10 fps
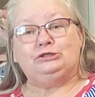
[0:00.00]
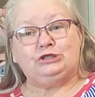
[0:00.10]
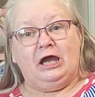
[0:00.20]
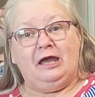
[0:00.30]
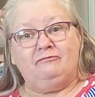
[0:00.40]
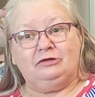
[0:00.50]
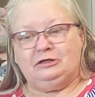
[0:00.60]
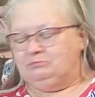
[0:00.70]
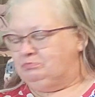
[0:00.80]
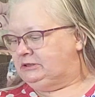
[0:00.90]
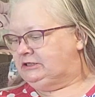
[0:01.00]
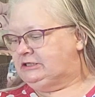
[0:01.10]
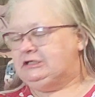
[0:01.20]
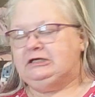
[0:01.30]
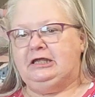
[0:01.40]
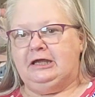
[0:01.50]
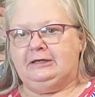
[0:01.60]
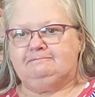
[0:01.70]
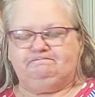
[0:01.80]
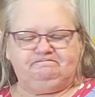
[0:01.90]
Which I haven't completed it
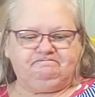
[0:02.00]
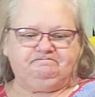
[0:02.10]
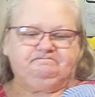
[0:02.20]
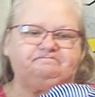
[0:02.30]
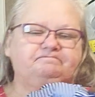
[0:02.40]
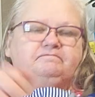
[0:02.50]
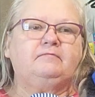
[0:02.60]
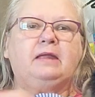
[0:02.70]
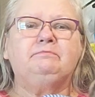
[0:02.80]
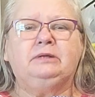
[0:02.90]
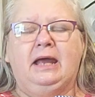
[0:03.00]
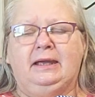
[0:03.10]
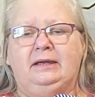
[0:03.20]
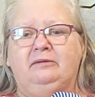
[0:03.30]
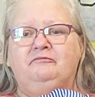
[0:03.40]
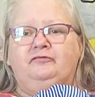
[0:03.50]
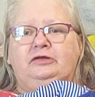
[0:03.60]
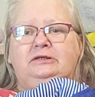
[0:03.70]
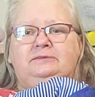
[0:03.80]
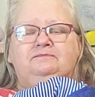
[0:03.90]
yet. But I am
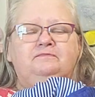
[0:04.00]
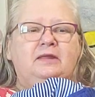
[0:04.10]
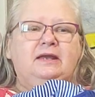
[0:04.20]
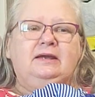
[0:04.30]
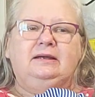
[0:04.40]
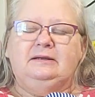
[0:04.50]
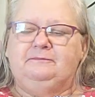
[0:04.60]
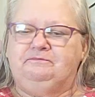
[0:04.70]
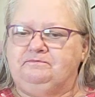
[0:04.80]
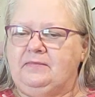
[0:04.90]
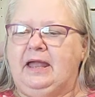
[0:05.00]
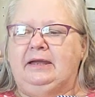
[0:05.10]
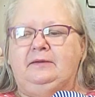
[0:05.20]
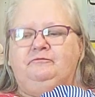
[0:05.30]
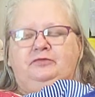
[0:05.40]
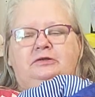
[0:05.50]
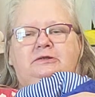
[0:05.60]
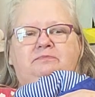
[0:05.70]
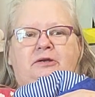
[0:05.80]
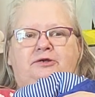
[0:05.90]
feeling, I am
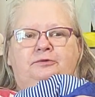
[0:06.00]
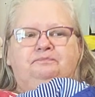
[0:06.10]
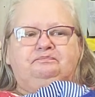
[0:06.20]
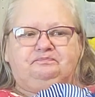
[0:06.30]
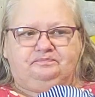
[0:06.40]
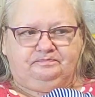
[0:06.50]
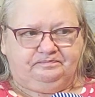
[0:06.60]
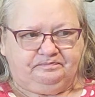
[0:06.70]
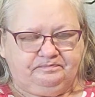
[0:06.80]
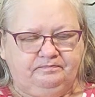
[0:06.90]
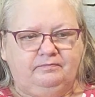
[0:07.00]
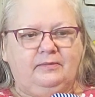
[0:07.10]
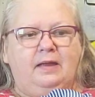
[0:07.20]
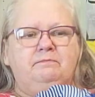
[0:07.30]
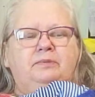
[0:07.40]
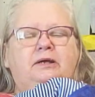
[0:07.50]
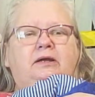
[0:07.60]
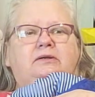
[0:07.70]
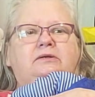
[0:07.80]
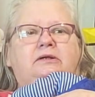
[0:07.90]
feeling better.
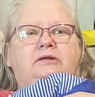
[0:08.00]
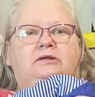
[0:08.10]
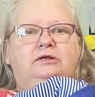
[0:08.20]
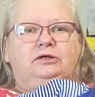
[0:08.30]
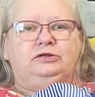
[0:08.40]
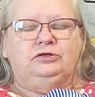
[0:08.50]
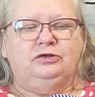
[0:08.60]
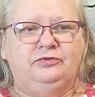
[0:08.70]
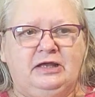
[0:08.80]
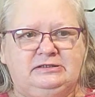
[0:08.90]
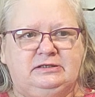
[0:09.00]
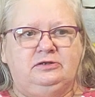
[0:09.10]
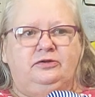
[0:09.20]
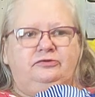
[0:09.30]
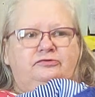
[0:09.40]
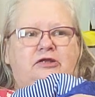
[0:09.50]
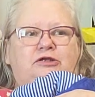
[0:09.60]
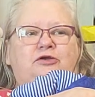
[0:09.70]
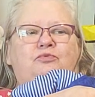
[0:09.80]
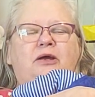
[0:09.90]
But, you know, that's another
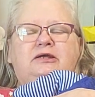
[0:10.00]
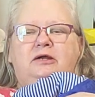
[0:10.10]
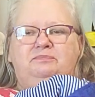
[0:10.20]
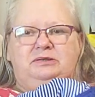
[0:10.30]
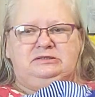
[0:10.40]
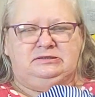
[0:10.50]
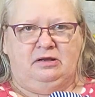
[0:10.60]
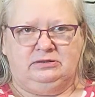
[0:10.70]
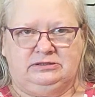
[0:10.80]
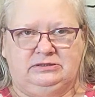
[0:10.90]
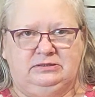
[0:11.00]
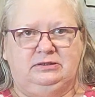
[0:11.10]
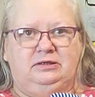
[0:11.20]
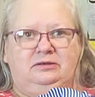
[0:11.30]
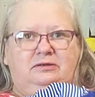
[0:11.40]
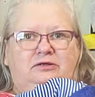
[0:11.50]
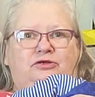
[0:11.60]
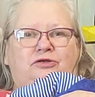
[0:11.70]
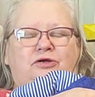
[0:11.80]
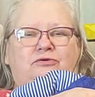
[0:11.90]
thing. You wake up exhausted, uh,
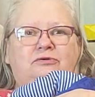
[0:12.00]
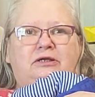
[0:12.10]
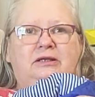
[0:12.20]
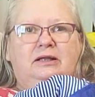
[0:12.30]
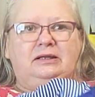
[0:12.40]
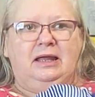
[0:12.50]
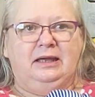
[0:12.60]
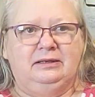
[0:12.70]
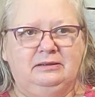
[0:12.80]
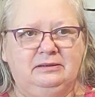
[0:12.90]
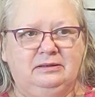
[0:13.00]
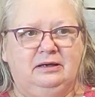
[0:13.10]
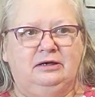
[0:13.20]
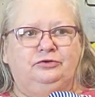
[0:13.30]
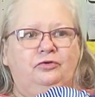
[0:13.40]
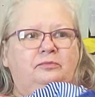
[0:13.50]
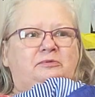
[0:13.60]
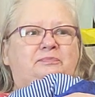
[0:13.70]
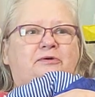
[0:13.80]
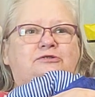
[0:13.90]
you know, like a
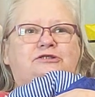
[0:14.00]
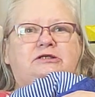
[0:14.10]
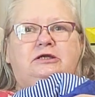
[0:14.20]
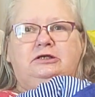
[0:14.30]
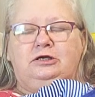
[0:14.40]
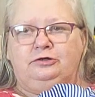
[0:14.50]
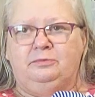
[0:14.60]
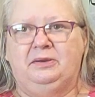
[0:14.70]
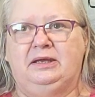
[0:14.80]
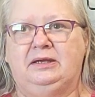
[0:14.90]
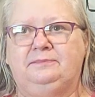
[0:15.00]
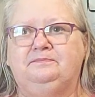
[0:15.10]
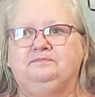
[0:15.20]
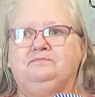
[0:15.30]
normal person can go to bed